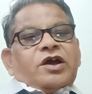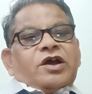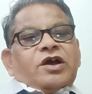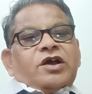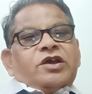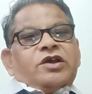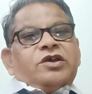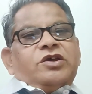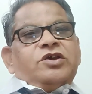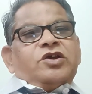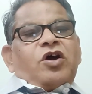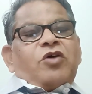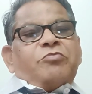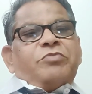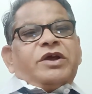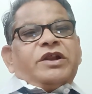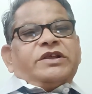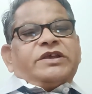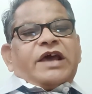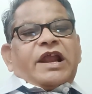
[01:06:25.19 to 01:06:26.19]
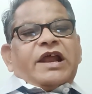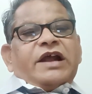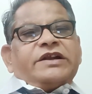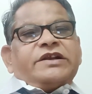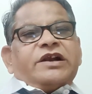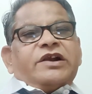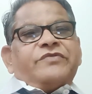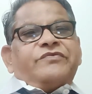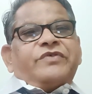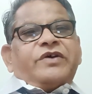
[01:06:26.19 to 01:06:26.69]
You have been
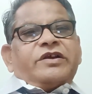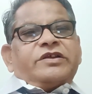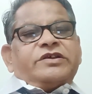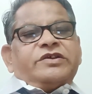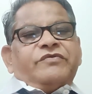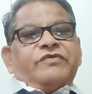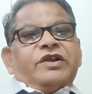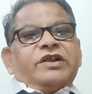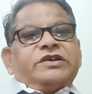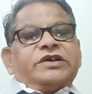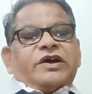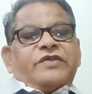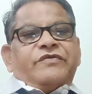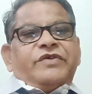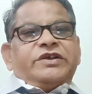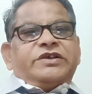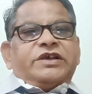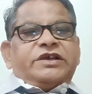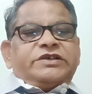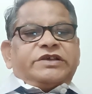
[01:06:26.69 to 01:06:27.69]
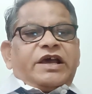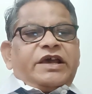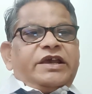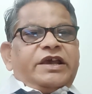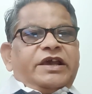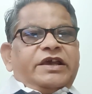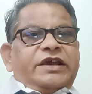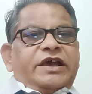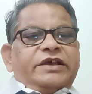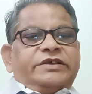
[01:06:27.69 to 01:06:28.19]
selected for civil services
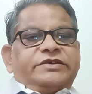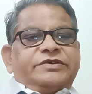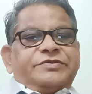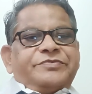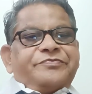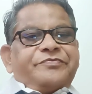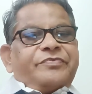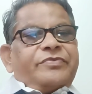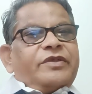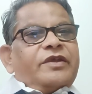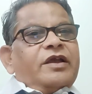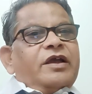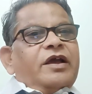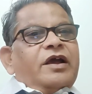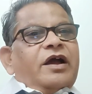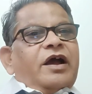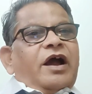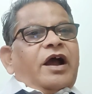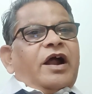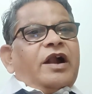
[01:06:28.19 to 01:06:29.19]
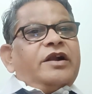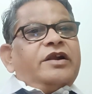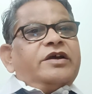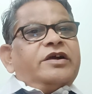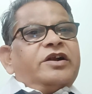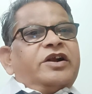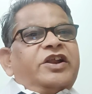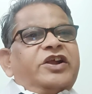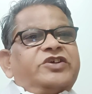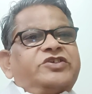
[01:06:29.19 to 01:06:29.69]
IAS and
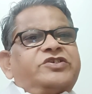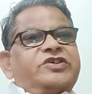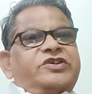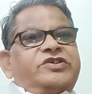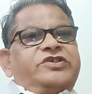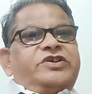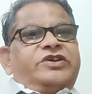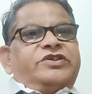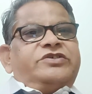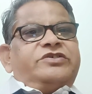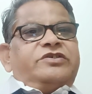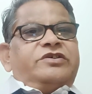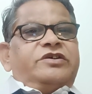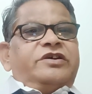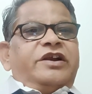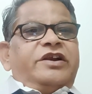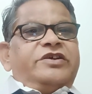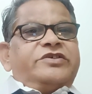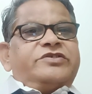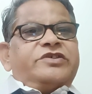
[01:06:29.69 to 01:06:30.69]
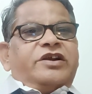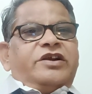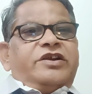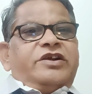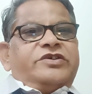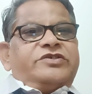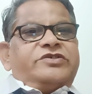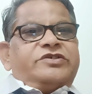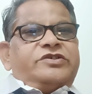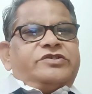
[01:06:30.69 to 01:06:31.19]
district judge, additional
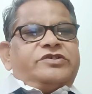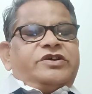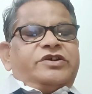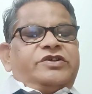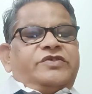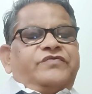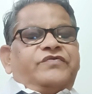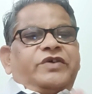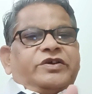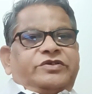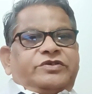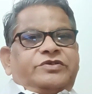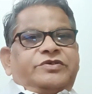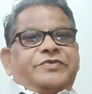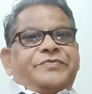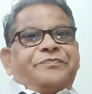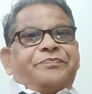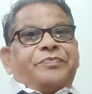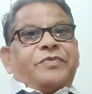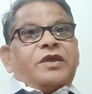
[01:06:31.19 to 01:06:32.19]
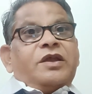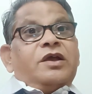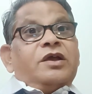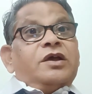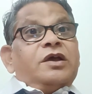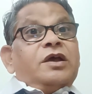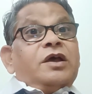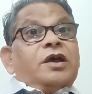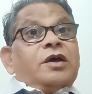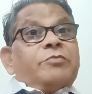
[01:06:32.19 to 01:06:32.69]
district judge first.
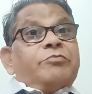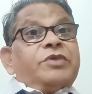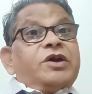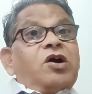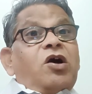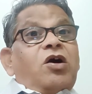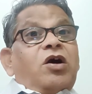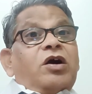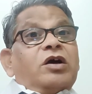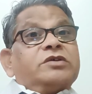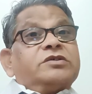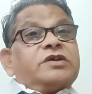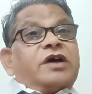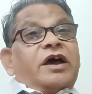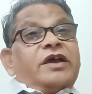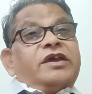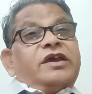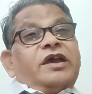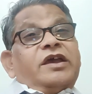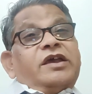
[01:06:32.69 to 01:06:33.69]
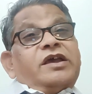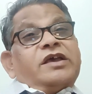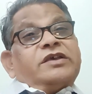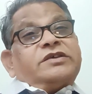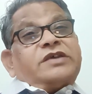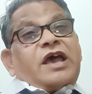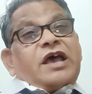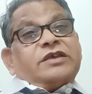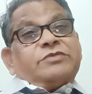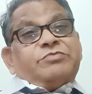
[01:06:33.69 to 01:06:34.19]
Because IAS
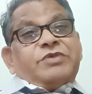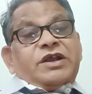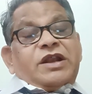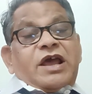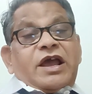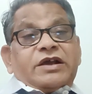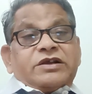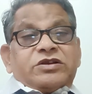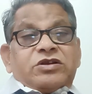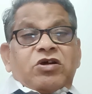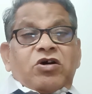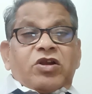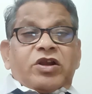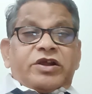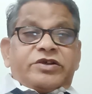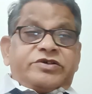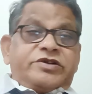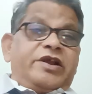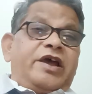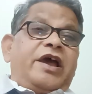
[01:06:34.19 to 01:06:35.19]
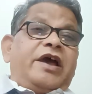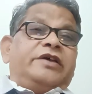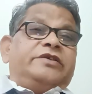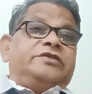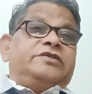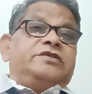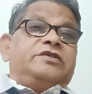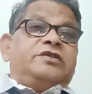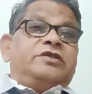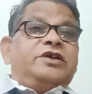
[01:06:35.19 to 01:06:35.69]
has been acknowledged as
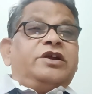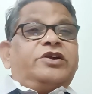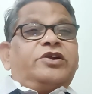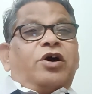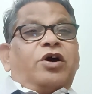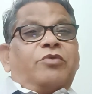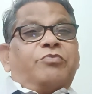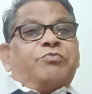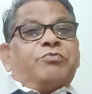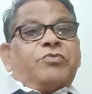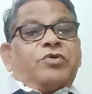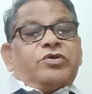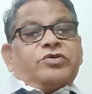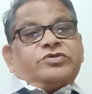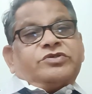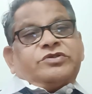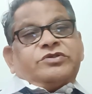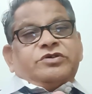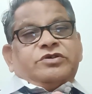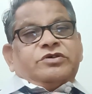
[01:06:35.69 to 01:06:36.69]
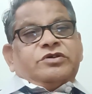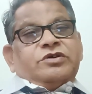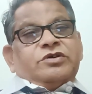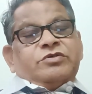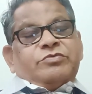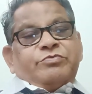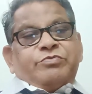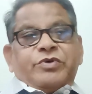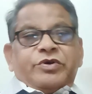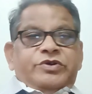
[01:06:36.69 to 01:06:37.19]
the topmost
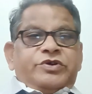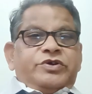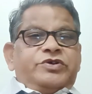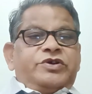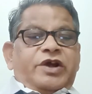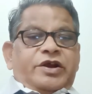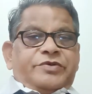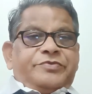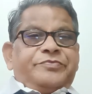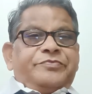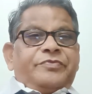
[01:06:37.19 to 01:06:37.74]
position.